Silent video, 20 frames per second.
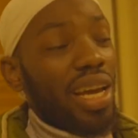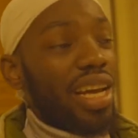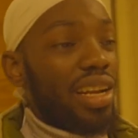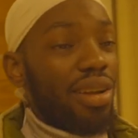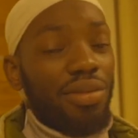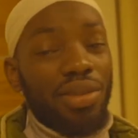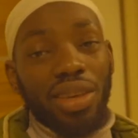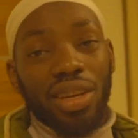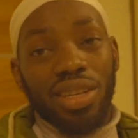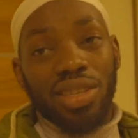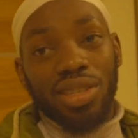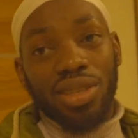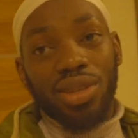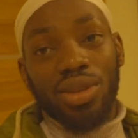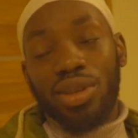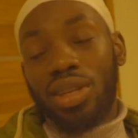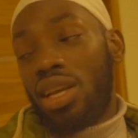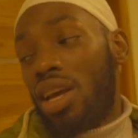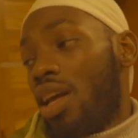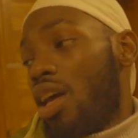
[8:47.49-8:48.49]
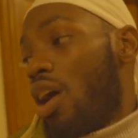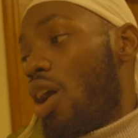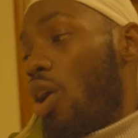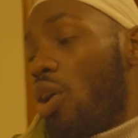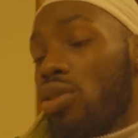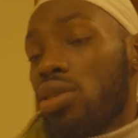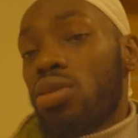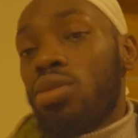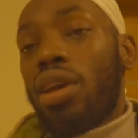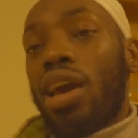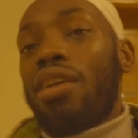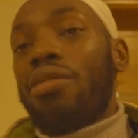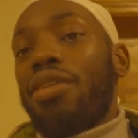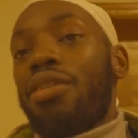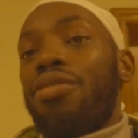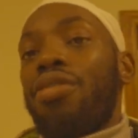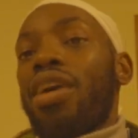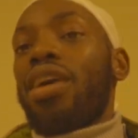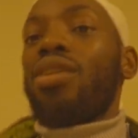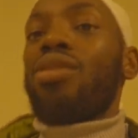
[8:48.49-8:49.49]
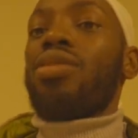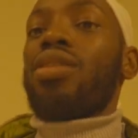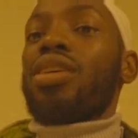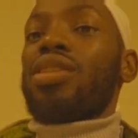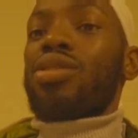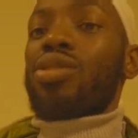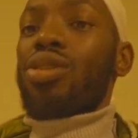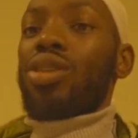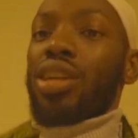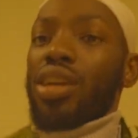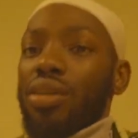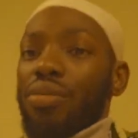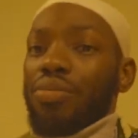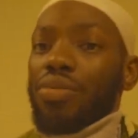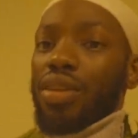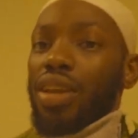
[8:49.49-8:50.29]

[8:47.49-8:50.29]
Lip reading: and everything is good. Also, we have a fan on this corner.